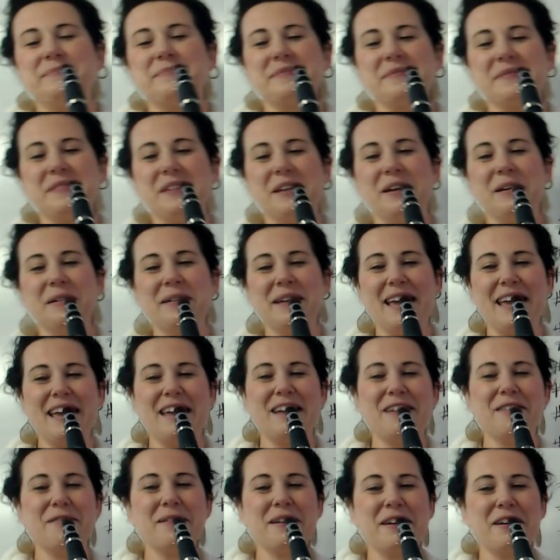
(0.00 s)
Okay,
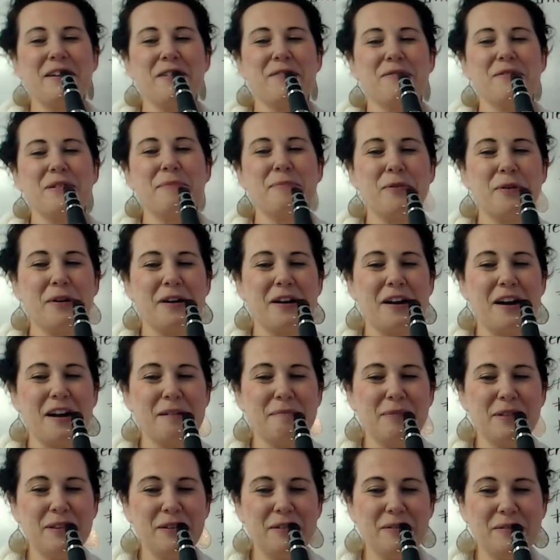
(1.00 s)
here we go. Report Card
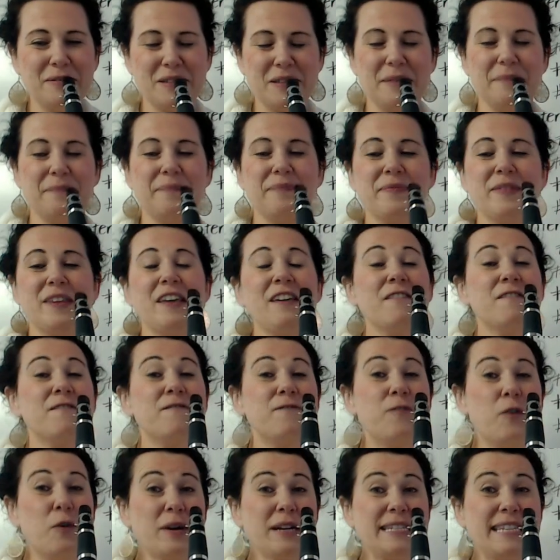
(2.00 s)
Blues.
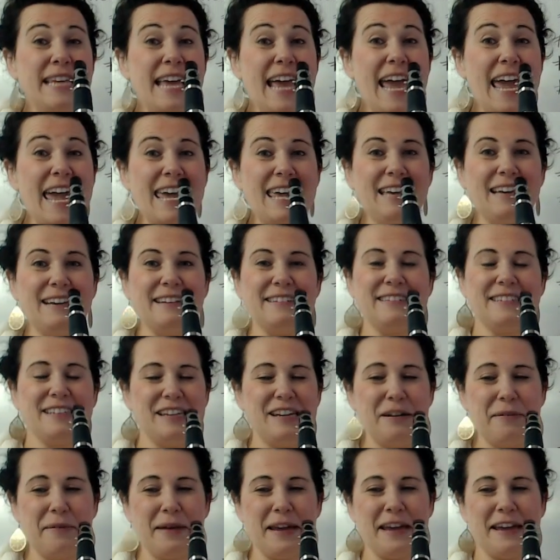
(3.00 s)
Forte,
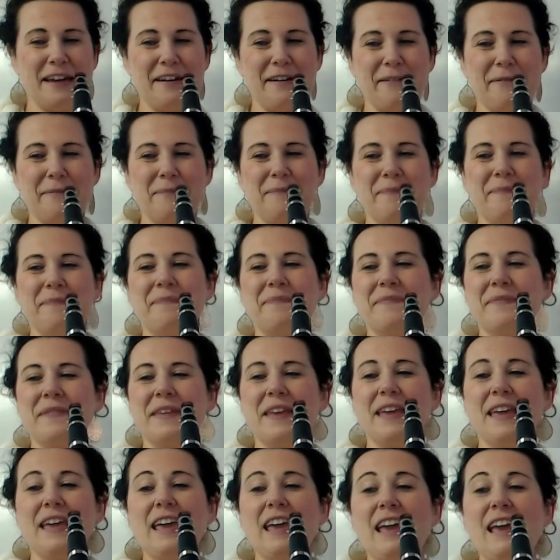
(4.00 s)
here we go.
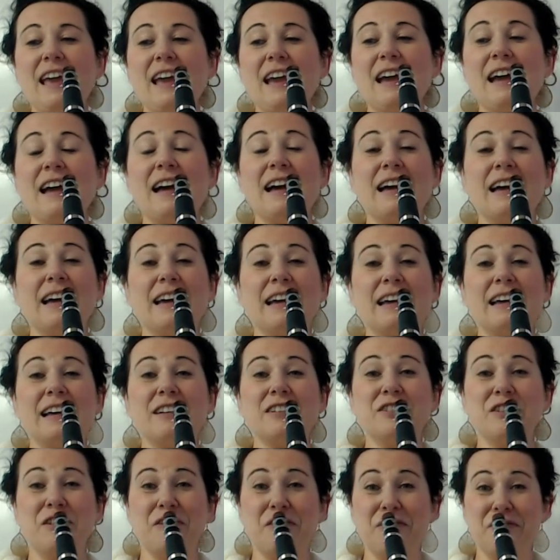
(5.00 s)

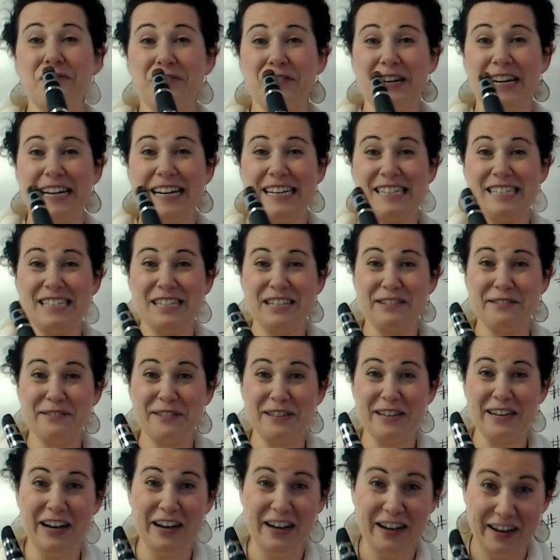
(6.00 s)
Don't forget to do
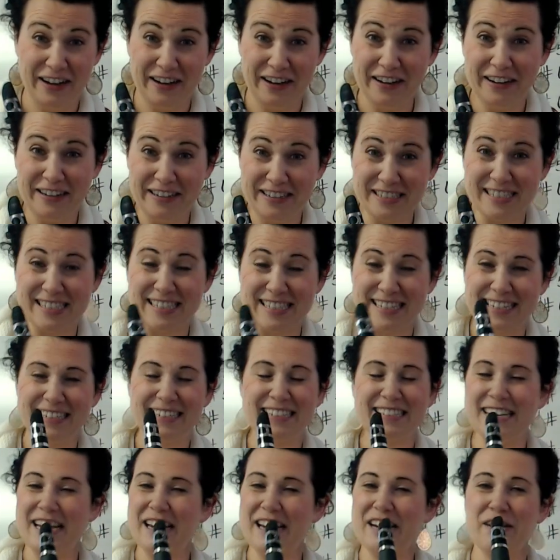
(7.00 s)
the uhs,
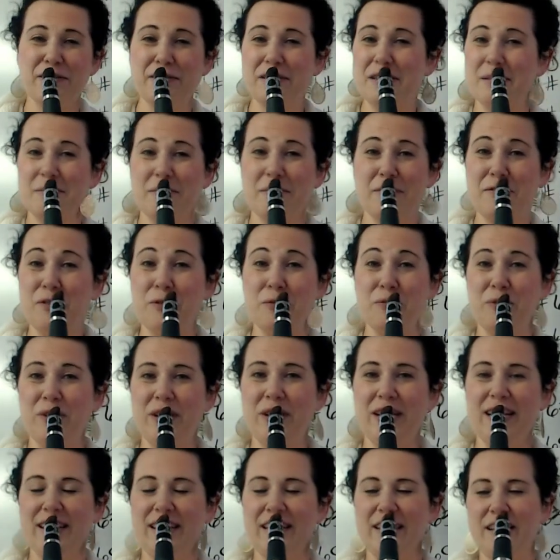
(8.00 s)
because I know some of you
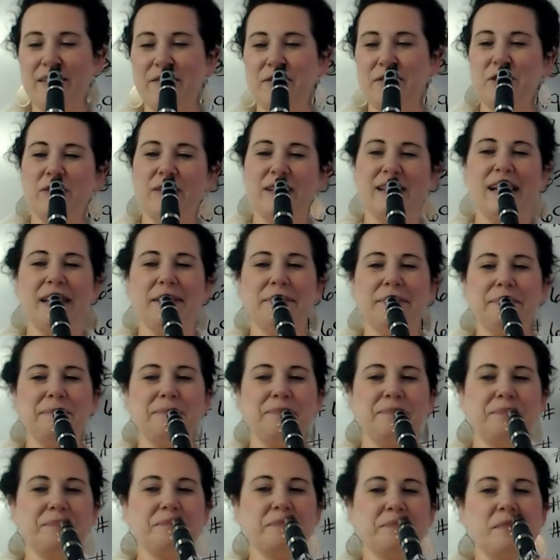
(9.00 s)
really love doing that.
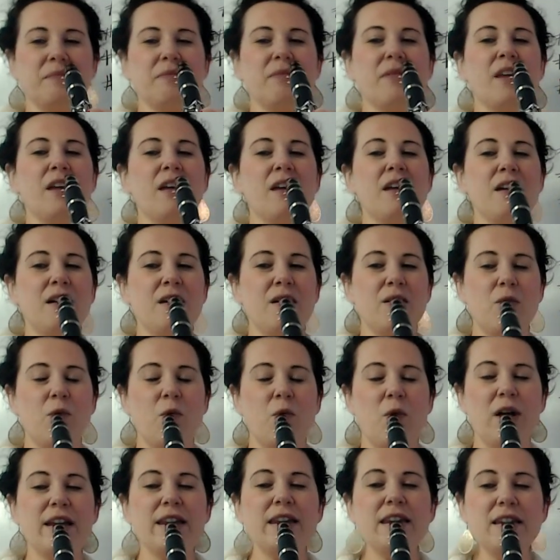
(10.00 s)

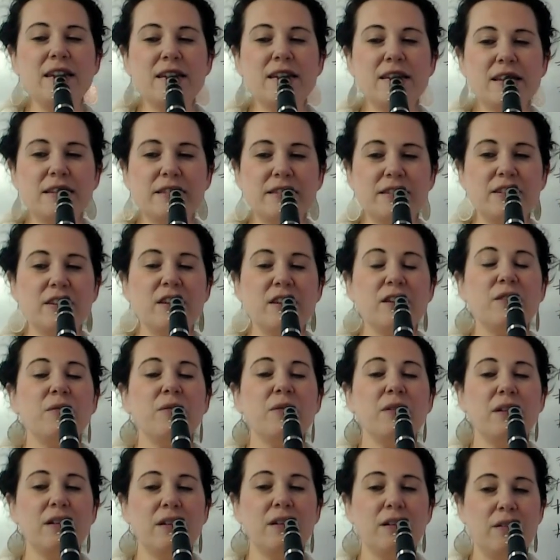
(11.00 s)
1, 2,
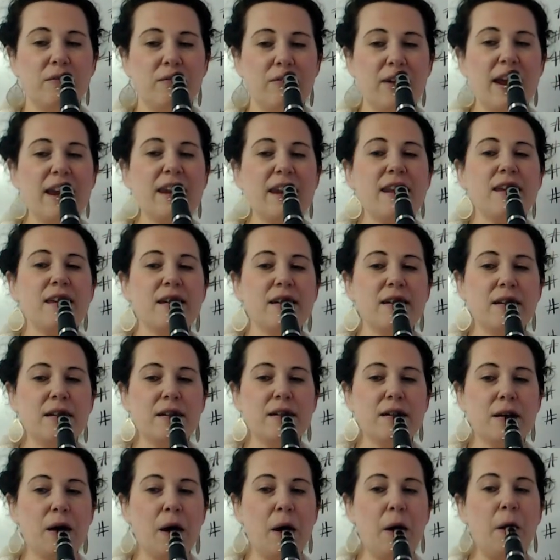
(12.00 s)
ready,
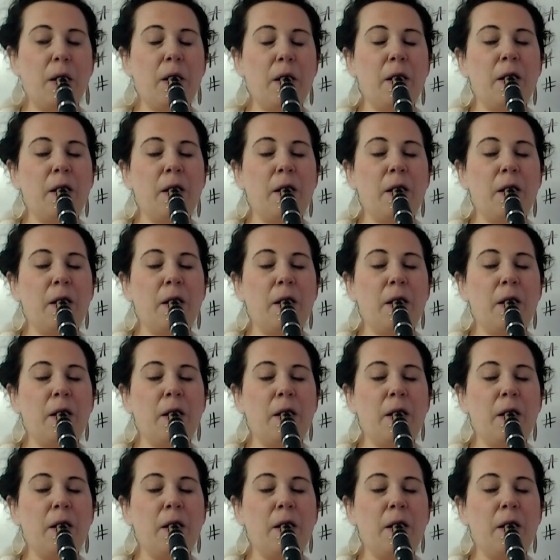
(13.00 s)
go.